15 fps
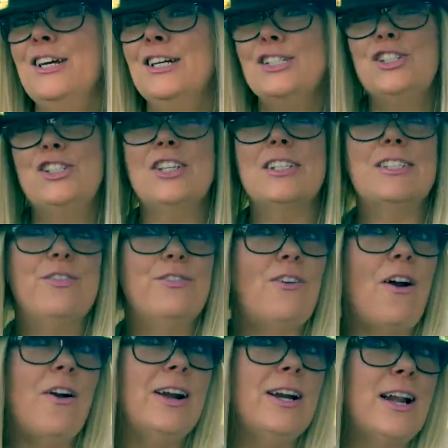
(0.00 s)
just
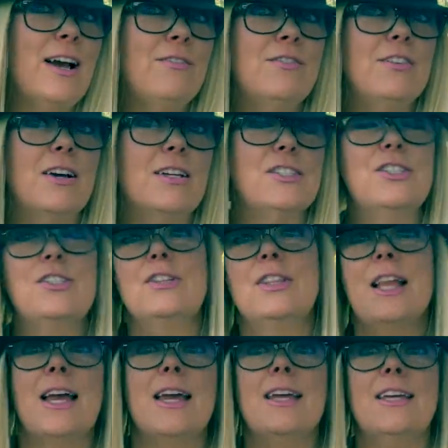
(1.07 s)
far enough not to
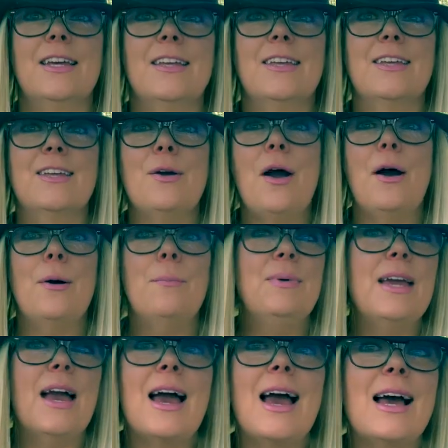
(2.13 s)

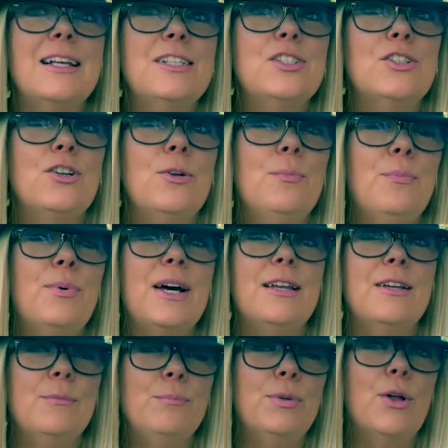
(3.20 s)
be a hazard,
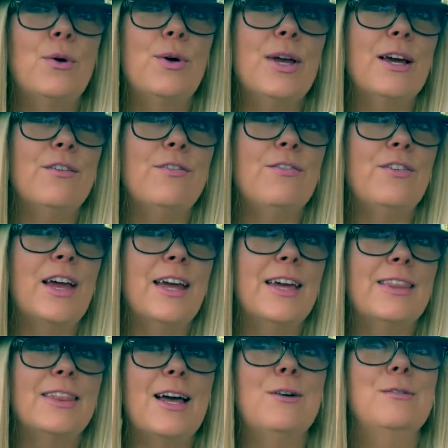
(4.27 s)
but blowing a
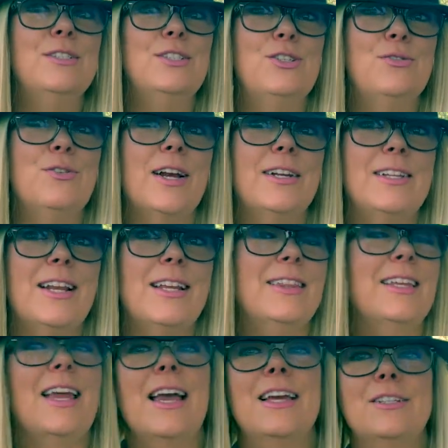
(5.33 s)
fan that was directed at
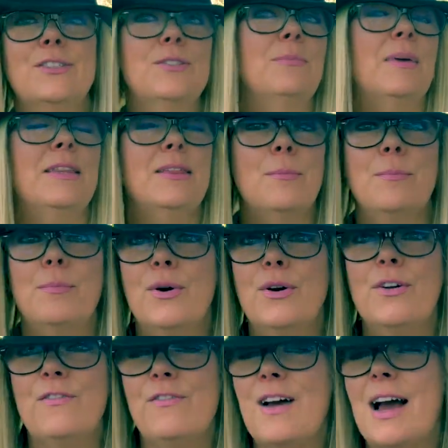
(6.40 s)
the candles made them
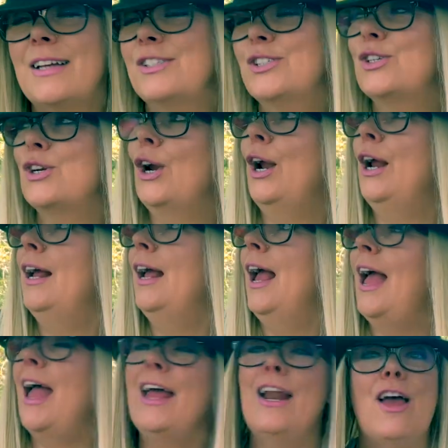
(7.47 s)
burn faster,
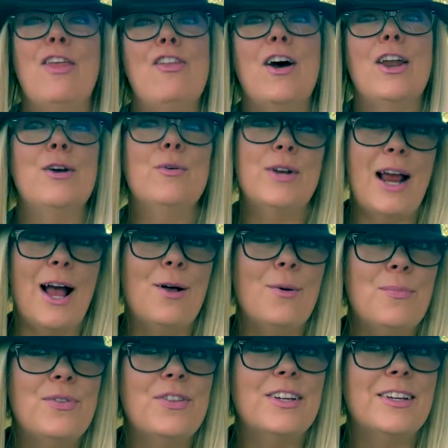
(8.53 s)
and I thought it would
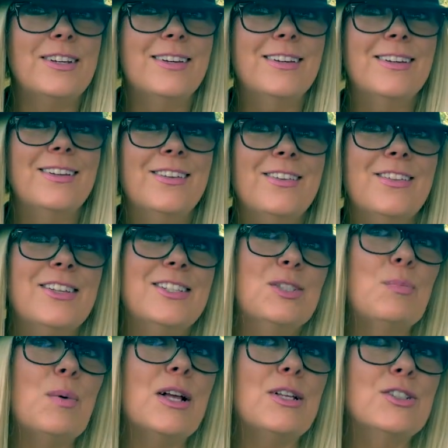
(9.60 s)
help the
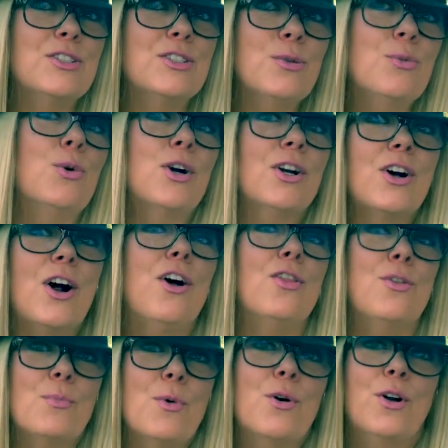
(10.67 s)
spells work all
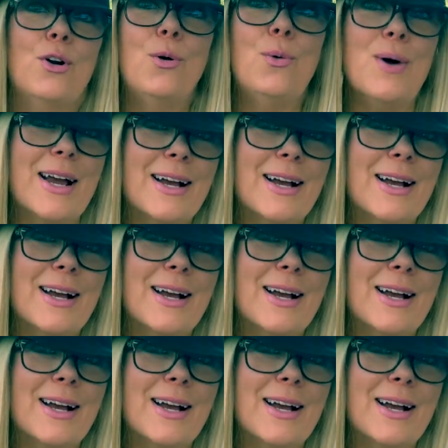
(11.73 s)
the more quick.